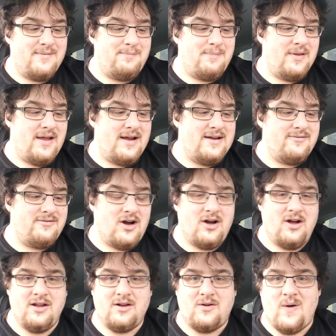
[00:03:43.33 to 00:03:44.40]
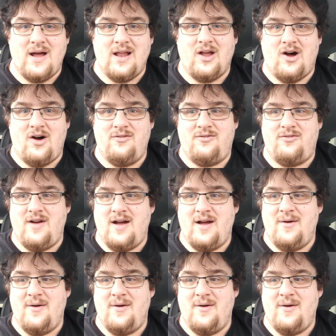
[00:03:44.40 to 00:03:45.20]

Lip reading: but then you've got quite a lot of